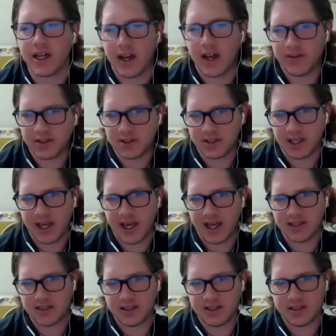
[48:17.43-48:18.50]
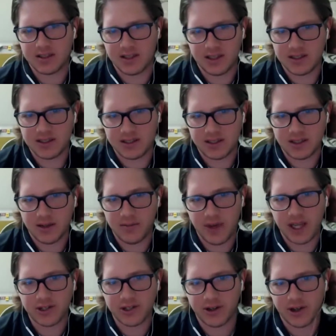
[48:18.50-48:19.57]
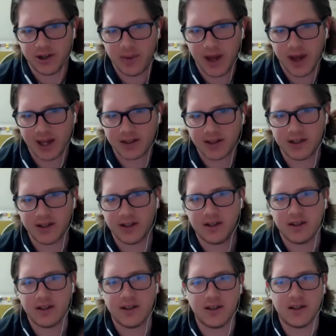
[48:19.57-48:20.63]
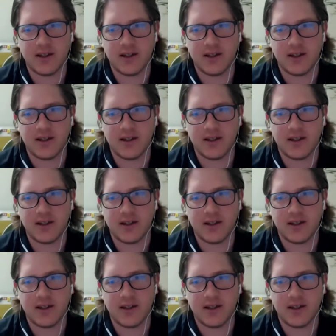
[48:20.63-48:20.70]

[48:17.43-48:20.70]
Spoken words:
it obviously has its a major impact in